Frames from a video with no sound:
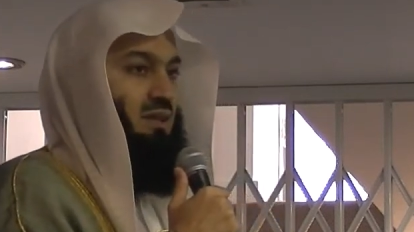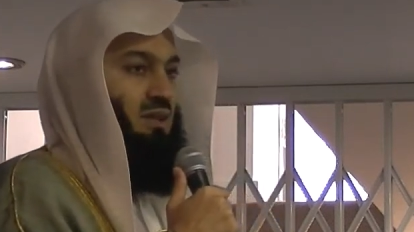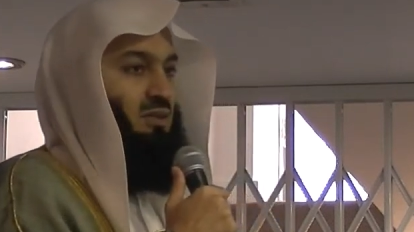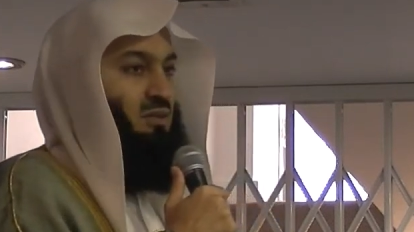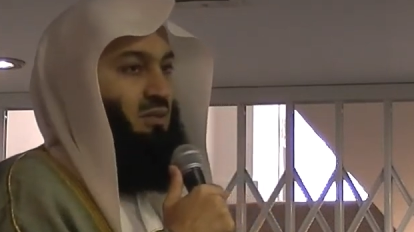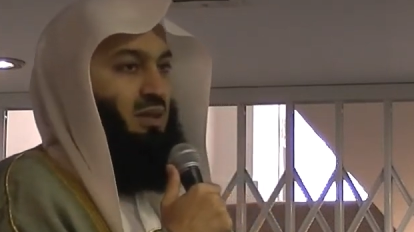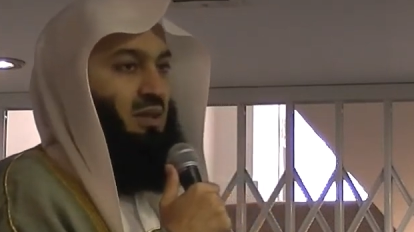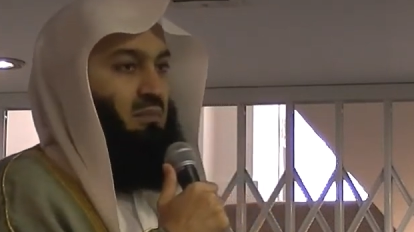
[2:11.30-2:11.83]

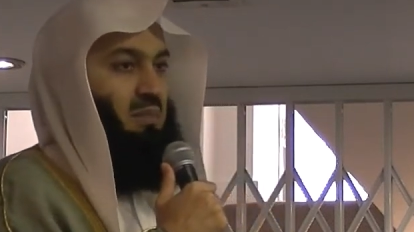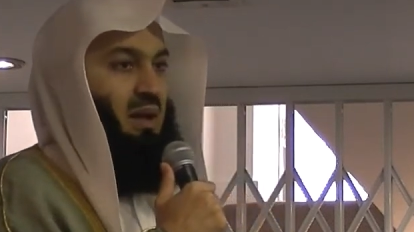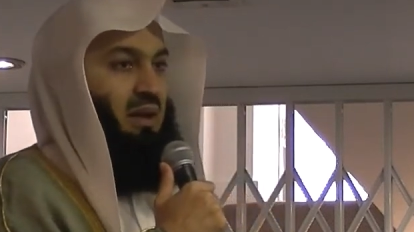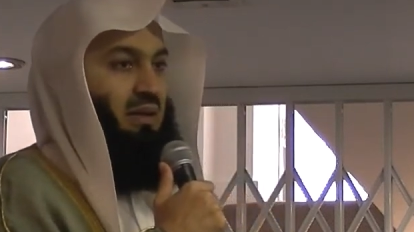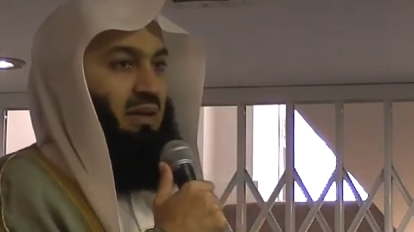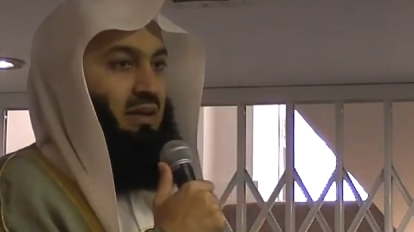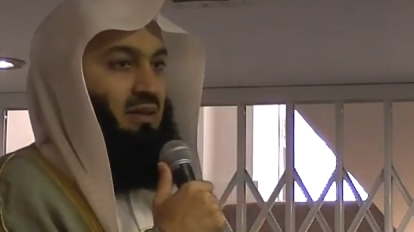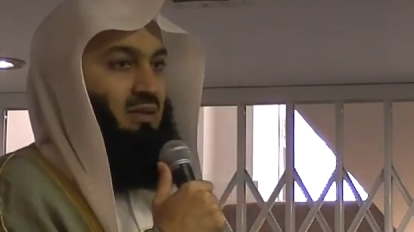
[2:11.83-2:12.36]
to get
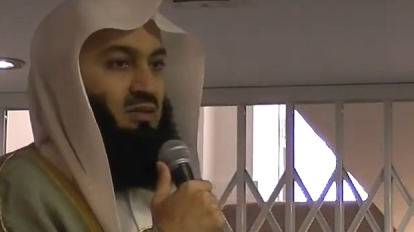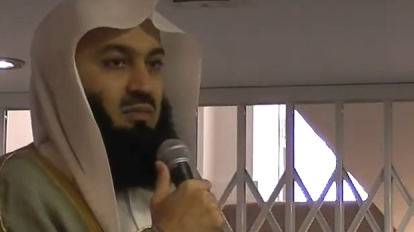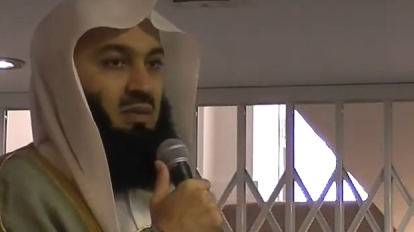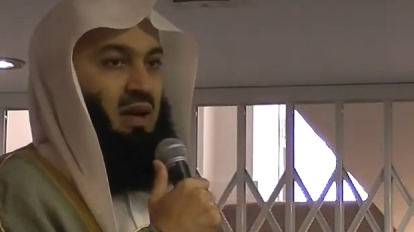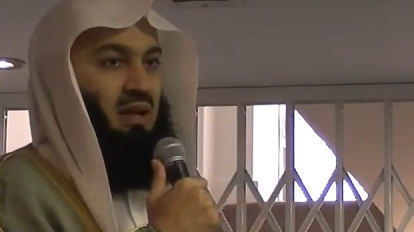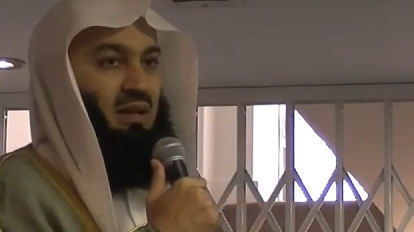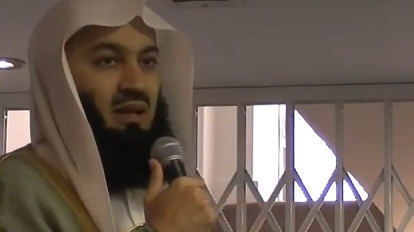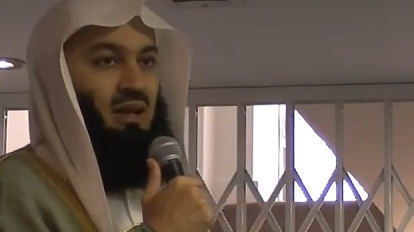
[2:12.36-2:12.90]
married.
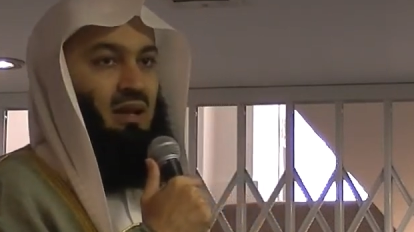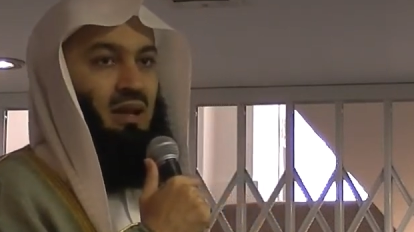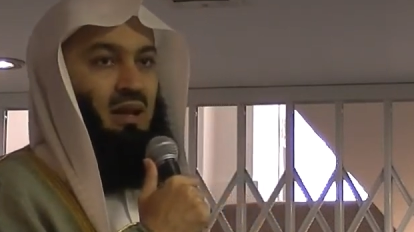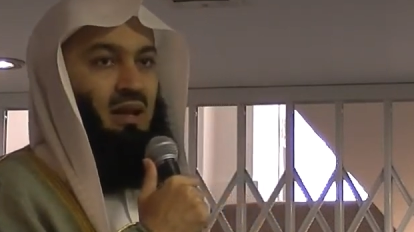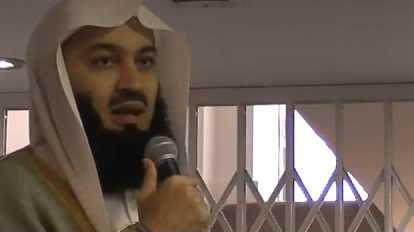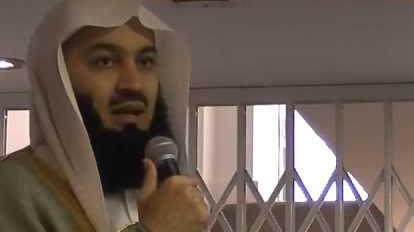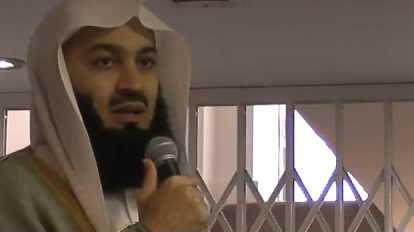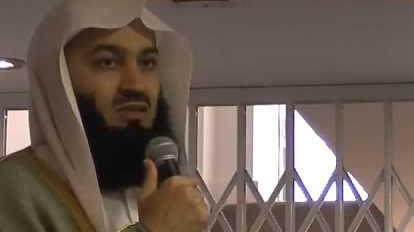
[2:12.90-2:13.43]

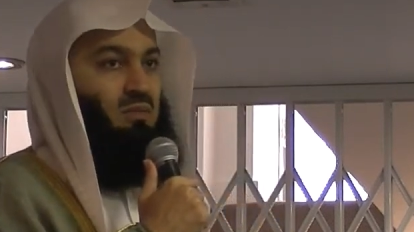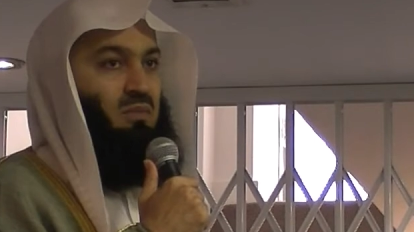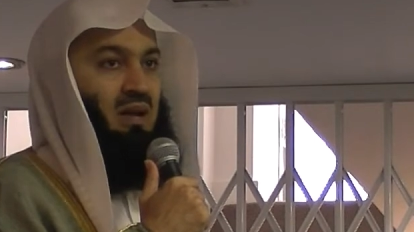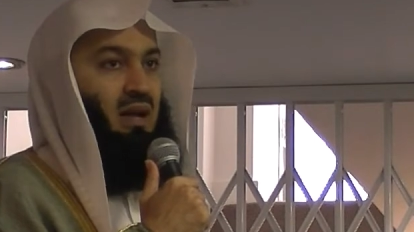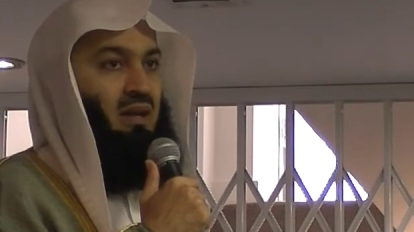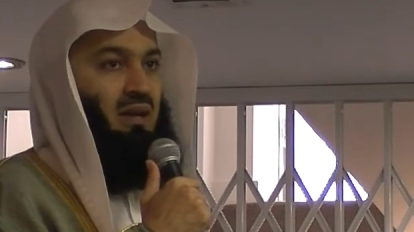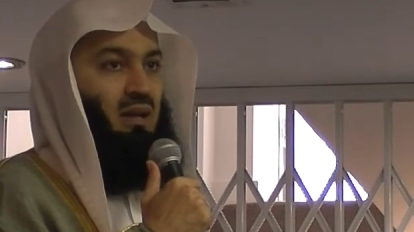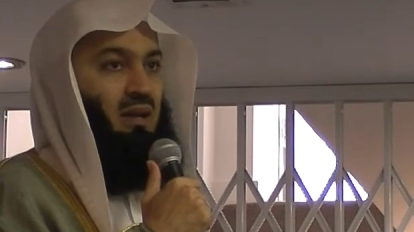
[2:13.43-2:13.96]
Subhanallah,
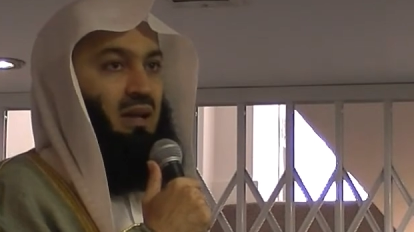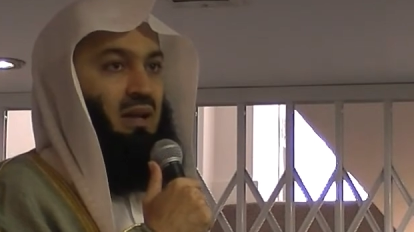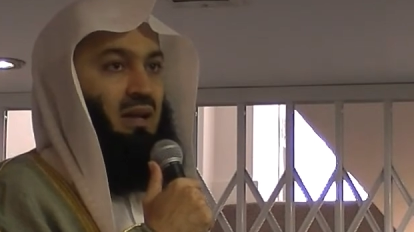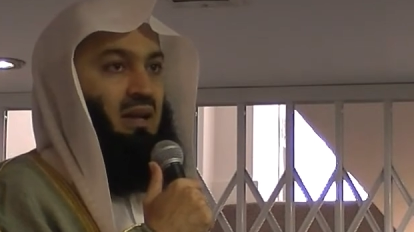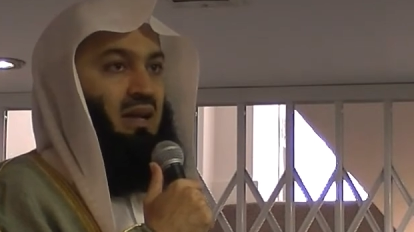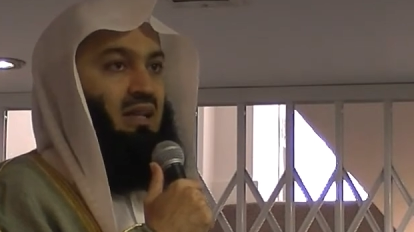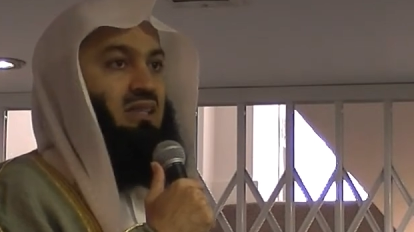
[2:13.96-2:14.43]
subhanallah.